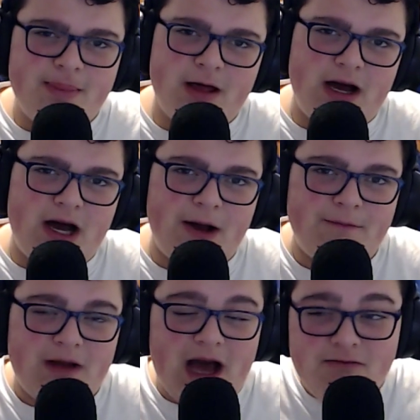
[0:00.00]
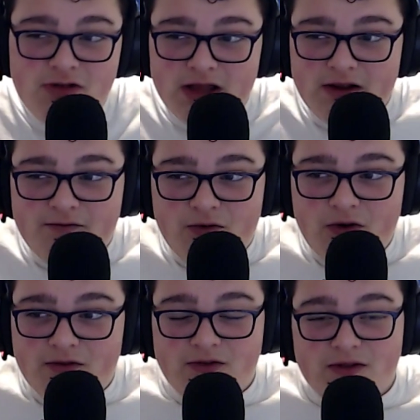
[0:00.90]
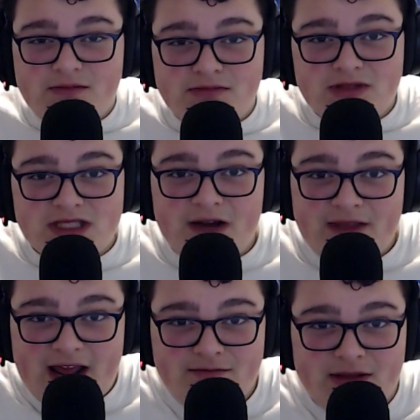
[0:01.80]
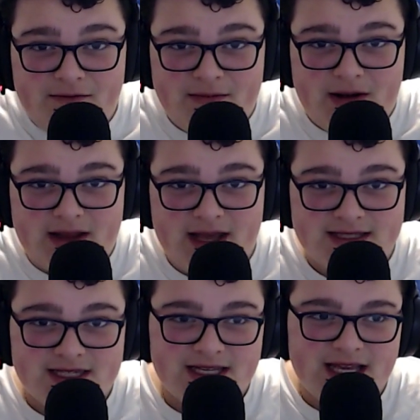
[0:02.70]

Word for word: Um, I'm really looking forward for the stuff that I have planned for the podcast.